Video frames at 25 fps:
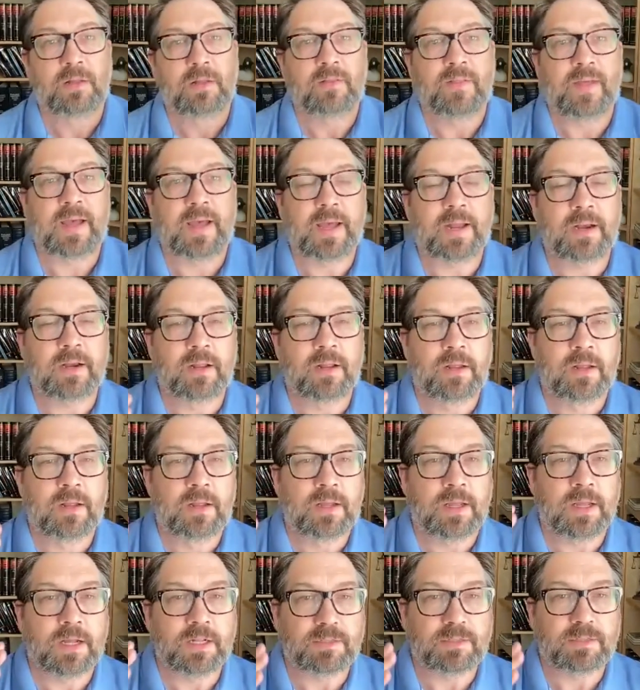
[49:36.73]
that
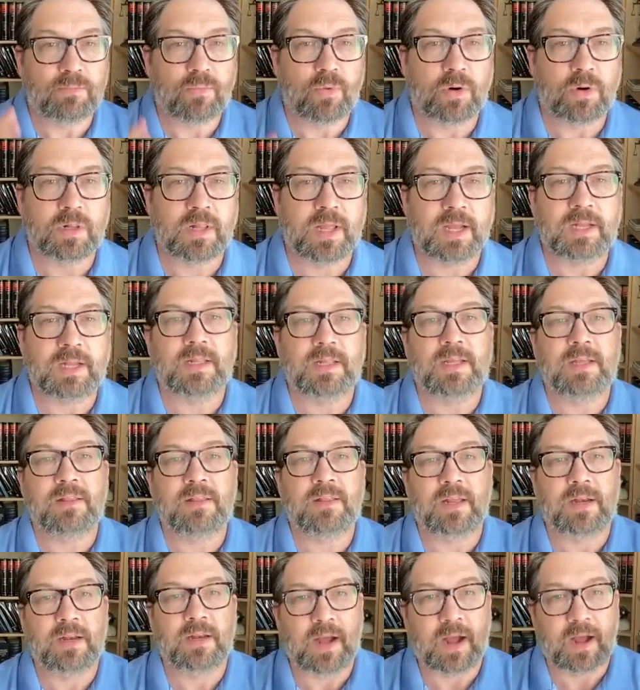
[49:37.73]
it's more likely
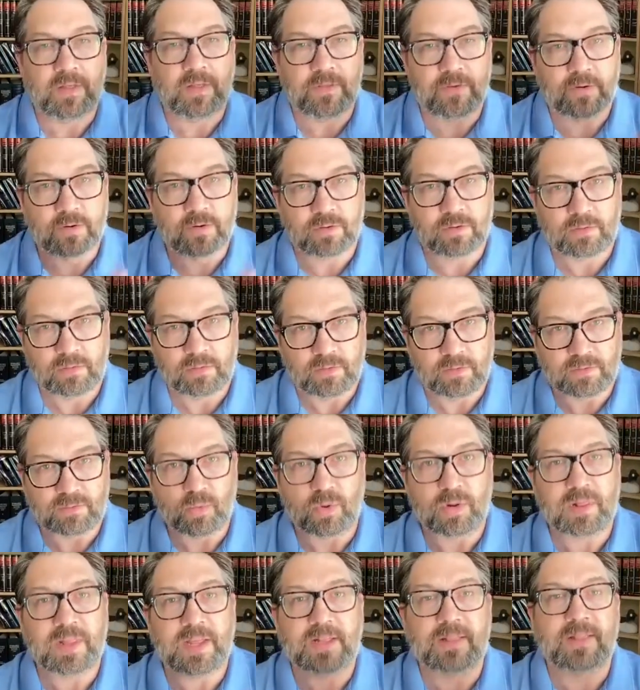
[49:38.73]
than
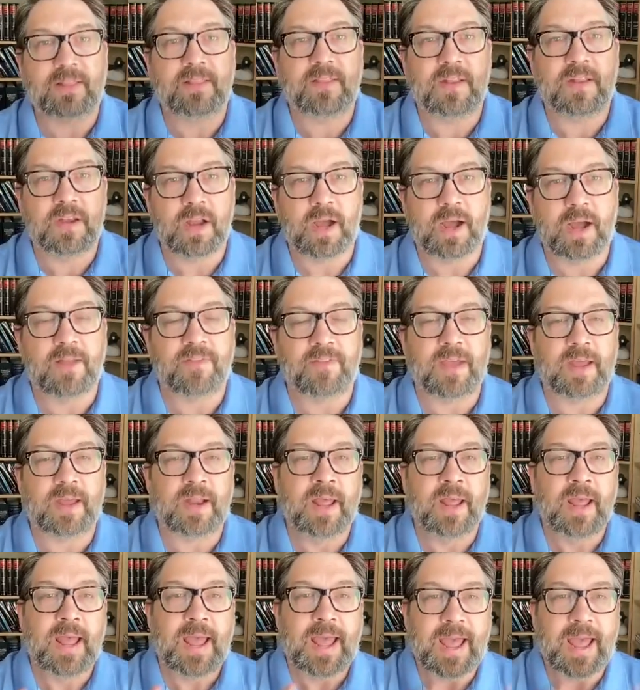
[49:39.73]
not that
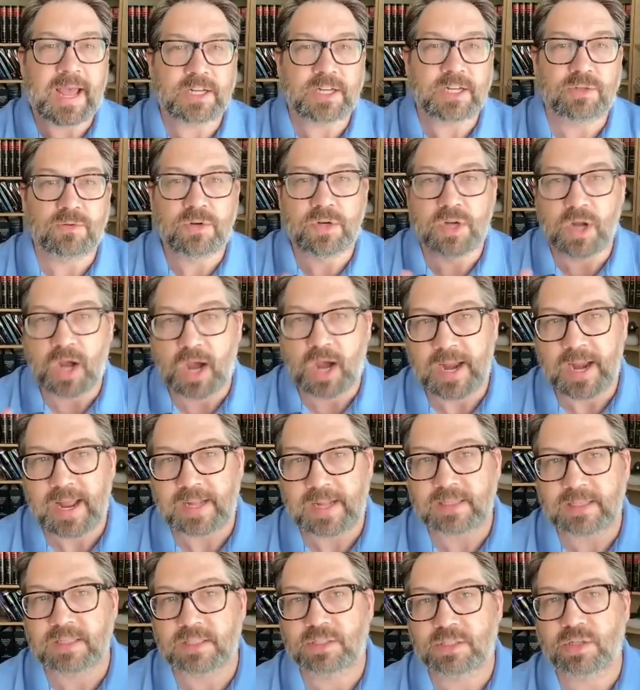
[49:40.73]
had you not
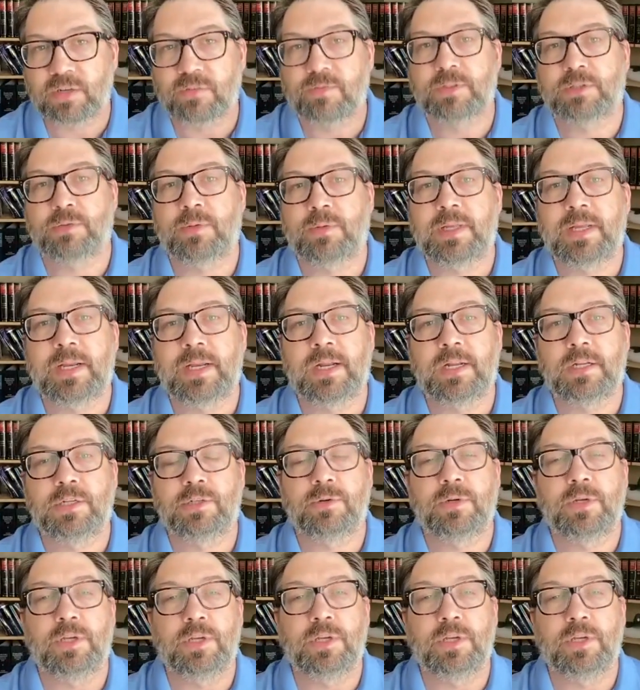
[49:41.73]
had this service-related injury,